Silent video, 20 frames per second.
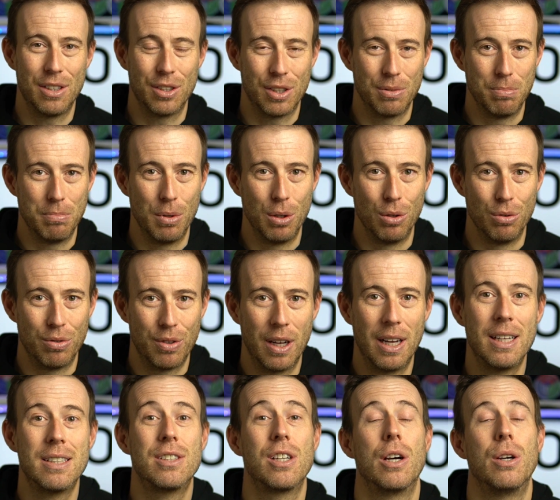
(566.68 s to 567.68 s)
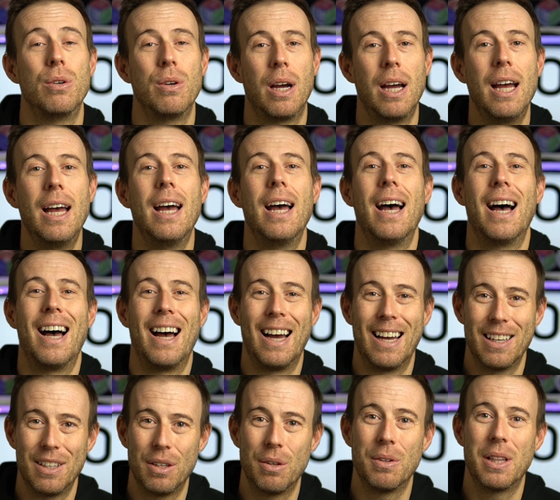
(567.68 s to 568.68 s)
doesn't move. So
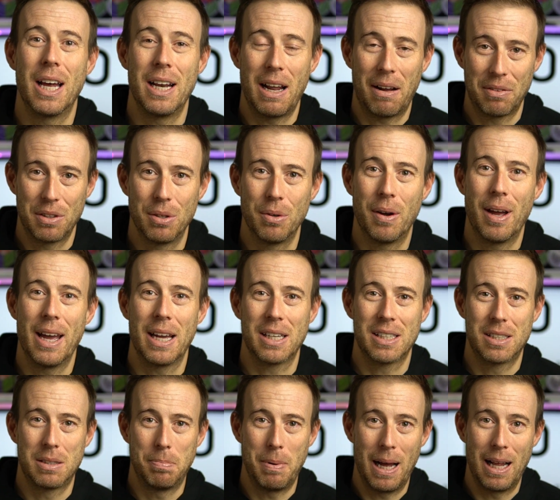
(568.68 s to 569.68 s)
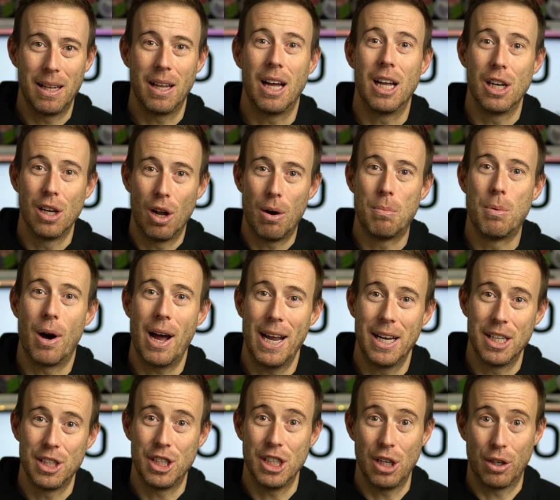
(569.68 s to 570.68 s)
you then have to expel a lot more
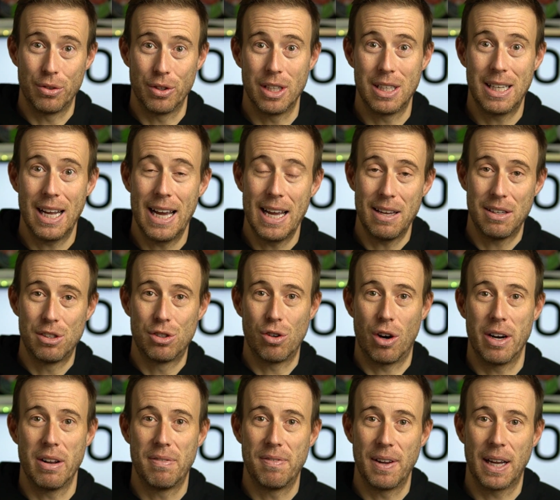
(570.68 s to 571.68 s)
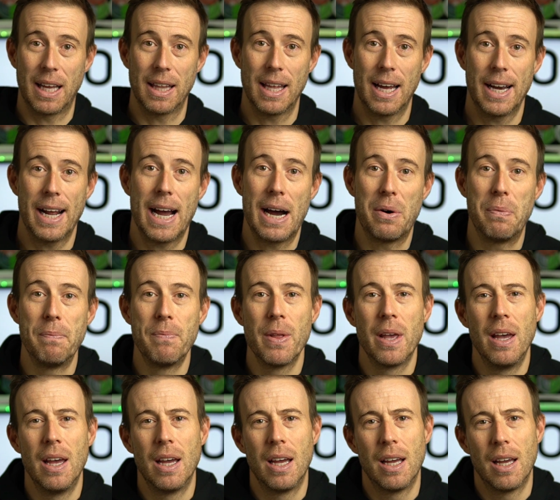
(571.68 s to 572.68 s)
energy on the day trying to figure that out.
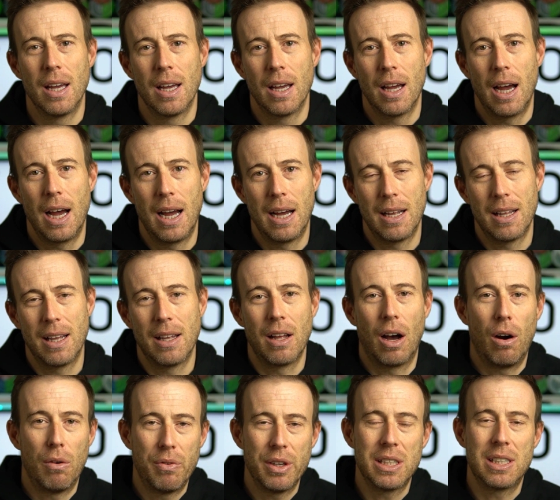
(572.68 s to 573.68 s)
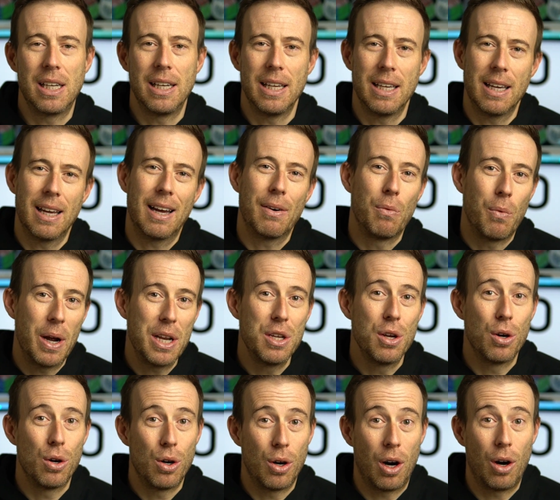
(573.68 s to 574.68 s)
Obviously, when
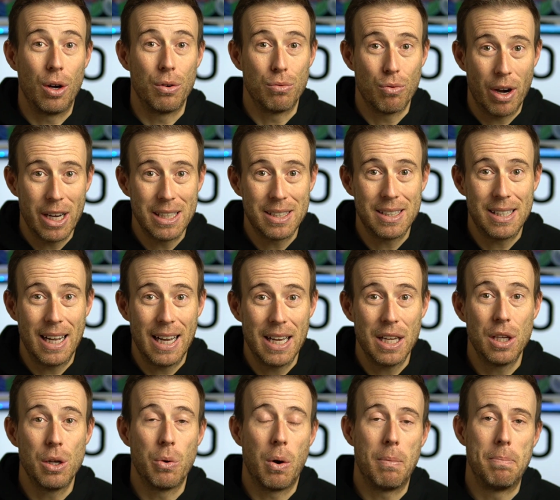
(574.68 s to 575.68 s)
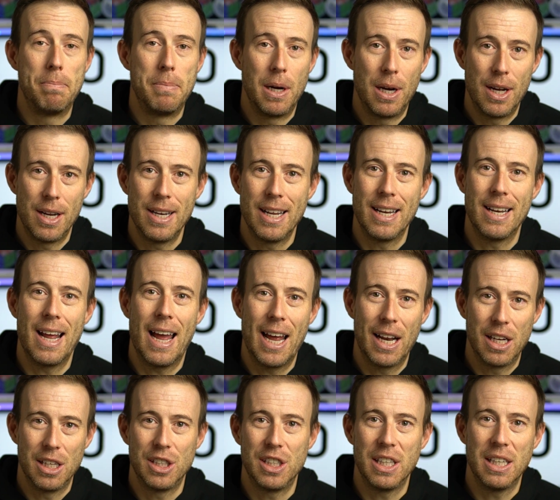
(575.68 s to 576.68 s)
you're on race day, you are burning
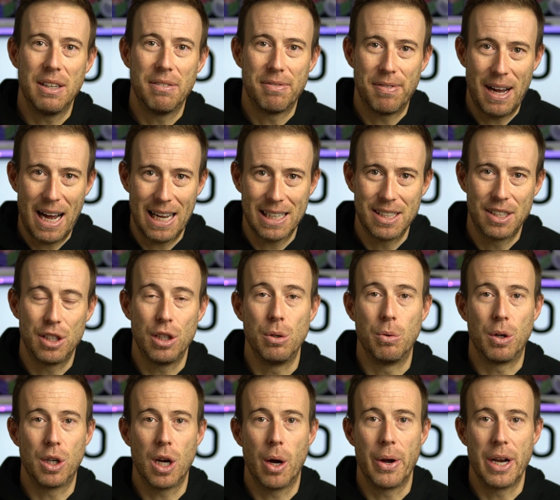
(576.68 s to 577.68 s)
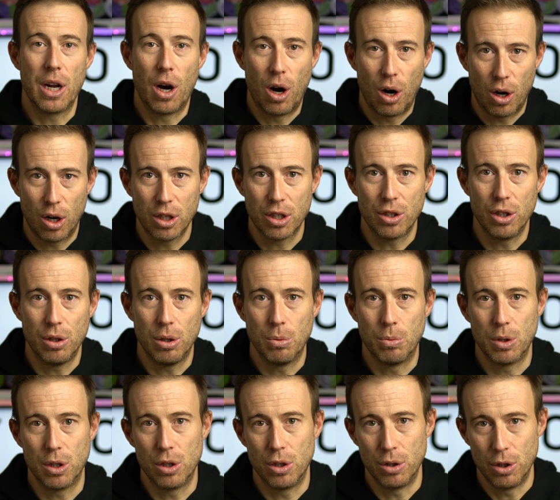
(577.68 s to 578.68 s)
energy fast, you are going harder than you
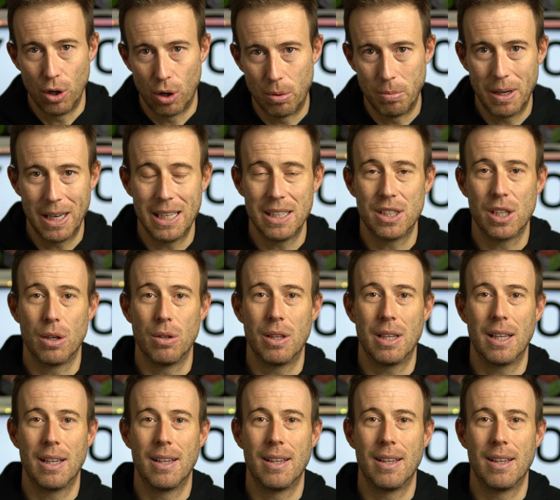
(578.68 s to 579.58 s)
would normally, so